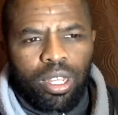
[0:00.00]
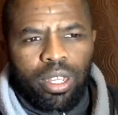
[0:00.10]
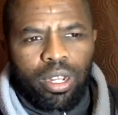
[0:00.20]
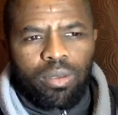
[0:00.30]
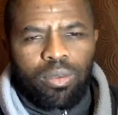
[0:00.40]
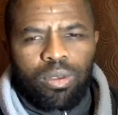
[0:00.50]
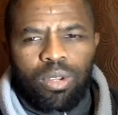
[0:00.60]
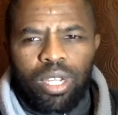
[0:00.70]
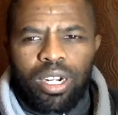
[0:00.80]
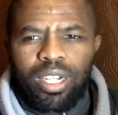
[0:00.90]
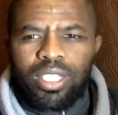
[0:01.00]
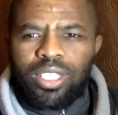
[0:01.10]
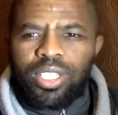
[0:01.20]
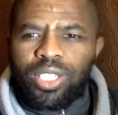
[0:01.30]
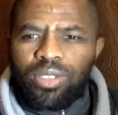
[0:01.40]
Now, when we look around the
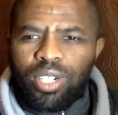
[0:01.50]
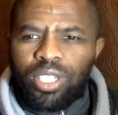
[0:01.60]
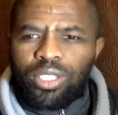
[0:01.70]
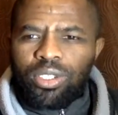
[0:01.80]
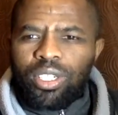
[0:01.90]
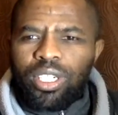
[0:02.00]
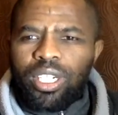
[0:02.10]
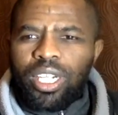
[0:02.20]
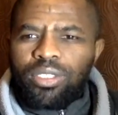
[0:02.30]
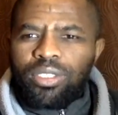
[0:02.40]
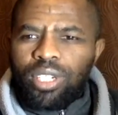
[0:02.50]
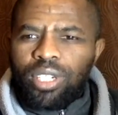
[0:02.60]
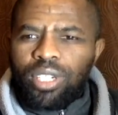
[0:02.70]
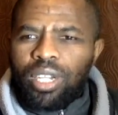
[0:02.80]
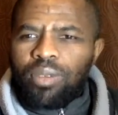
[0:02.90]
situation in
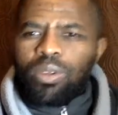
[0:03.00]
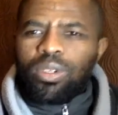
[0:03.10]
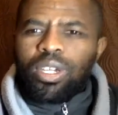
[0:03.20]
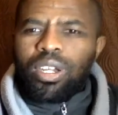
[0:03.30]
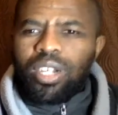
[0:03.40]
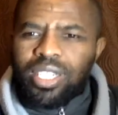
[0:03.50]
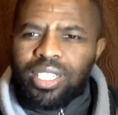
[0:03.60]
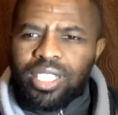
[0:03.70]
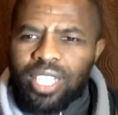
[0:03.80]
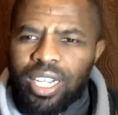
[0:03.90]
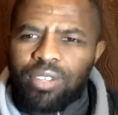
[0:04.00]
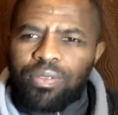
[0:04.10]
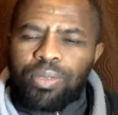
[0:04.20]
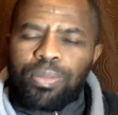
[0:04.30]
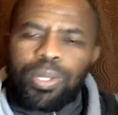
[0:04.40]
Nigerian and we look around the stand of
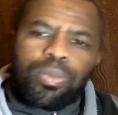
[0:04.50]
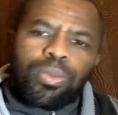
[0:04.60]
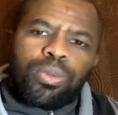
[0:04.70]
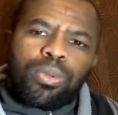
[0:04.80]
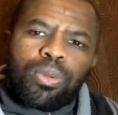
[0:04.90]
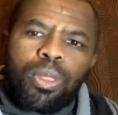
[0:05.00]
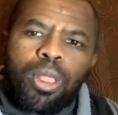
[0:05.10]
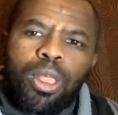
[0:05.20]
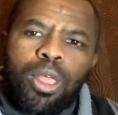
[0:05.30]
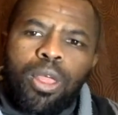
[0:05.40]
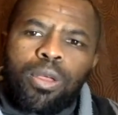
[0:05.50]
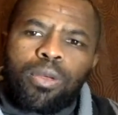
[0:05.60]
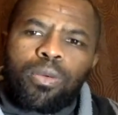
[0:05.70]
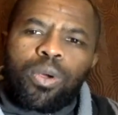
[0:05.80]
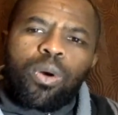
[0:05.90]
the people,
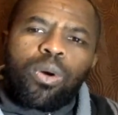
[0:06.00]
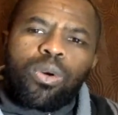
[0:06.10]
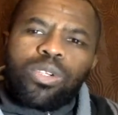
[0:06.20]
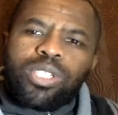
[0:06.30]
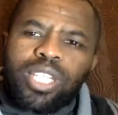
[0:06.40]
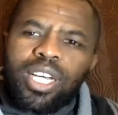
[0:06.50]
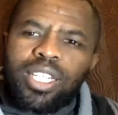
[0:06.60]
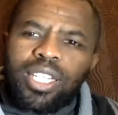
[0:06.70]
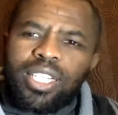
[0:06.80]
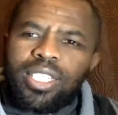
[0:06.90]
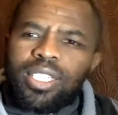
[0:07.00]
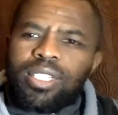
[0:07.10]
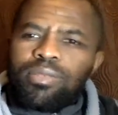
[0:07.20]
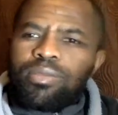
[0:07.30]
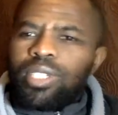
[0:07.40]
we all understand that
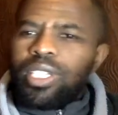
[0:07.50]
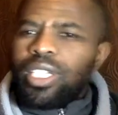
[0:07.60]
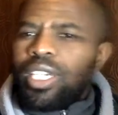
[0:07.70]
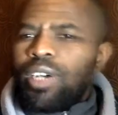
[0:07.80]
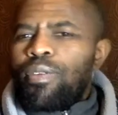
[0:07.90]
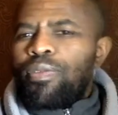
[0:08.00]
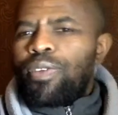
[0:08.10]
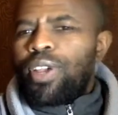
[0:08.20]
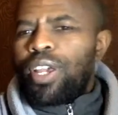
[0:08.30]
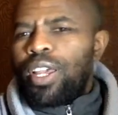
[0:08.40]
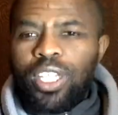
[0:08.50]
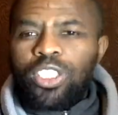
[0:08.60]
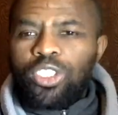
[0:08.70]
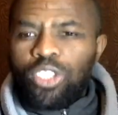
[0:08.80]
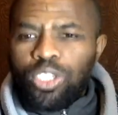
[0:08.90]
the leader of
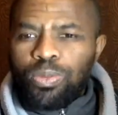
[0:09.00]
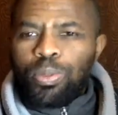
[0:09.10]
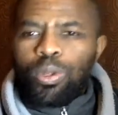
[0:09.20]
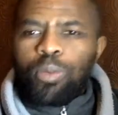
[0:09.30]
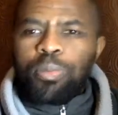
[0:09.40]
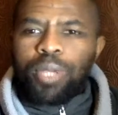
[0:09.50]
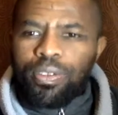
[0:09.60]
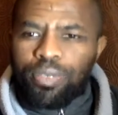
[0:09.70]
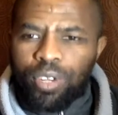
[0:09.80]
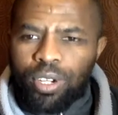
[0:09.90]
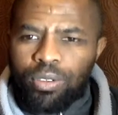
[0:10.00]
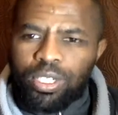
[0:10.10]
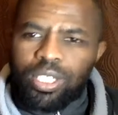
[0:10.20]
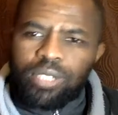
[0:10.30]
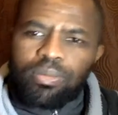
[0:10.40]
indigenous people of Biafra,
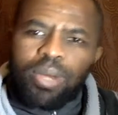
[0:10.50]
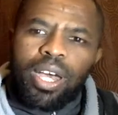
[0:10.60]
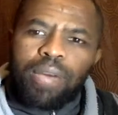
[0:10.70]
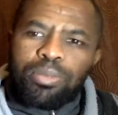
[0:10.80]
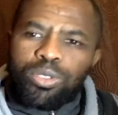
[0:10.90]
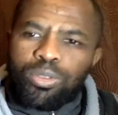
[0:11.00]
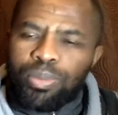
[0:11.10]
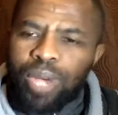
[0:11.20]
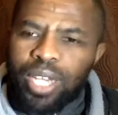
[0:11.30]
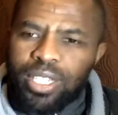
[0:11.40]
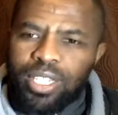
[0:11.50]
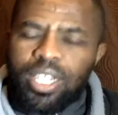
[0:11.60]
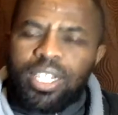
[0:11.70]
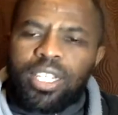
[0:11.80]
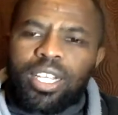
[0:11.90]
which is happened to be Mazi
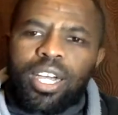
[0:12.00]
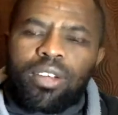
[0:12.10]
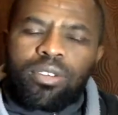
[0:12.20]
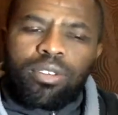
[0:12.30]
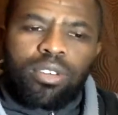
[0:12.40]
Nnamdi Kanu,